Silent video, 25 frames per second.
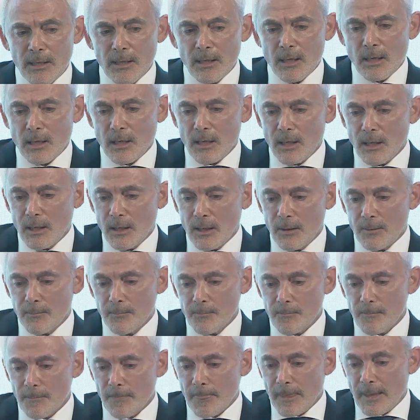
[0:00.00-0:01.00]

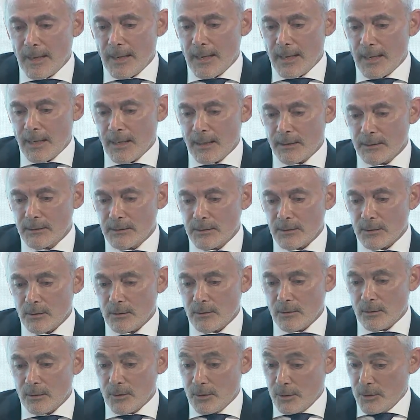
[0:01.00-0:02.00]
and
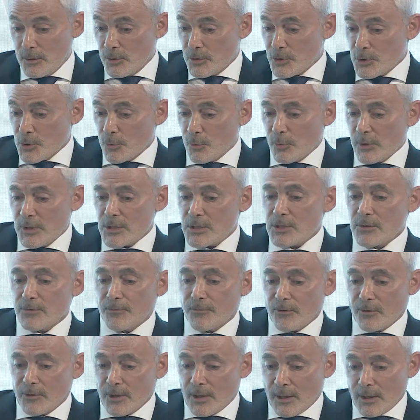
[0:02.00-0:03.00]
there's a reason
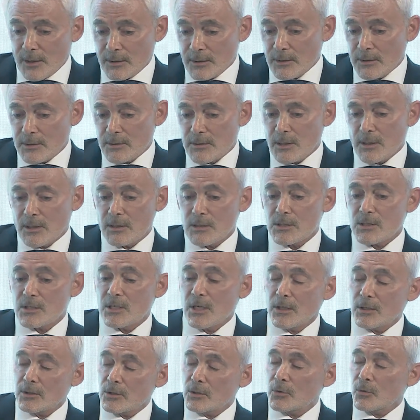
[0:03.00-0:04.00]
for that. It takes
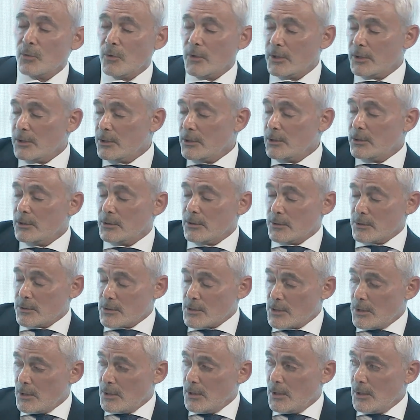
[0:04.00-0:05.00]
10 to 20
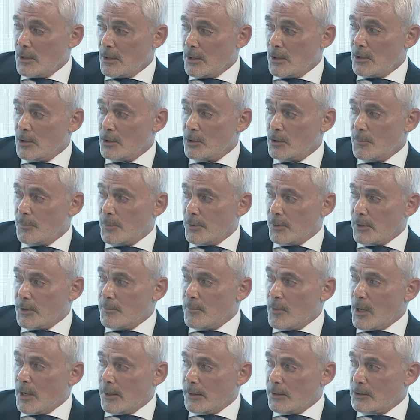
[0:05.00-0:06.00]
years to put a
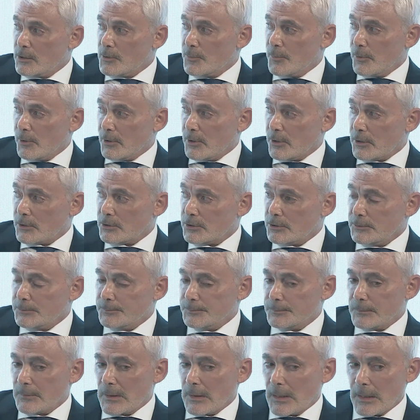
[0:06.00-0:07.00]
mine into production.
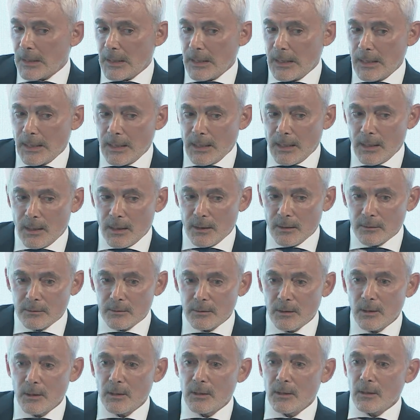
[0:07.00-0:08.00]
And
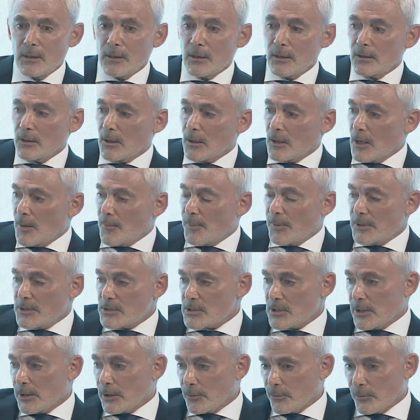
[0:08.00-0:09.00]
companies
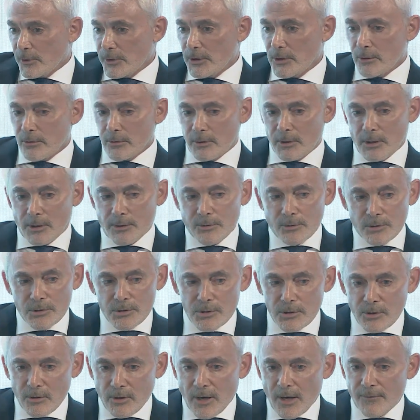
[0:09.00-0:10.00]
like Rio and others,
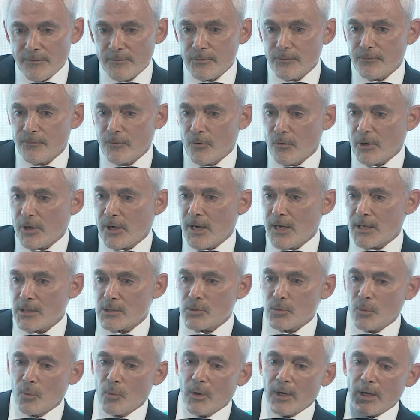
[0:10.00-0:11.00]
have to
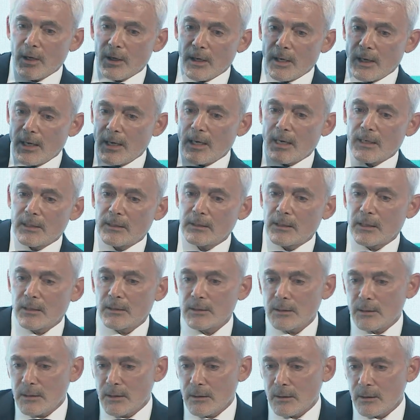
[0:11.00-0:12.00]
forecast way ahead.
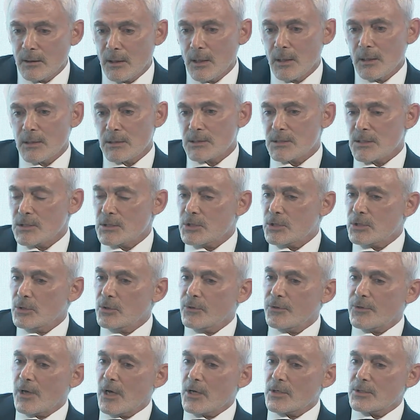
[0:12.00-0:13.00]
And since
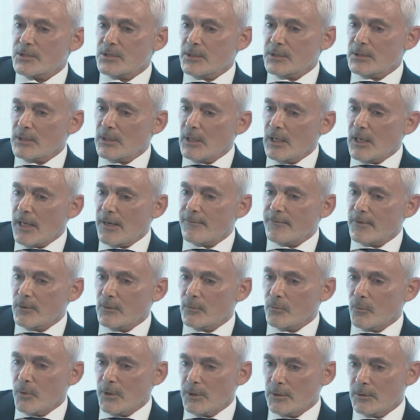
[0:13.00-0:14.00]

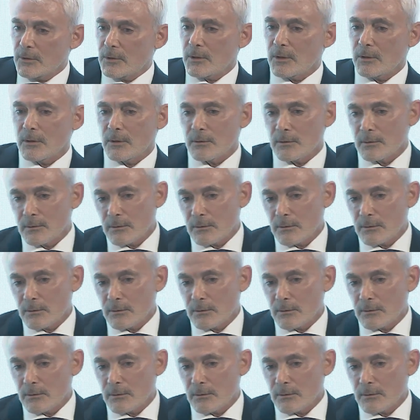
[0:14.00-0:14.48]
2011, when the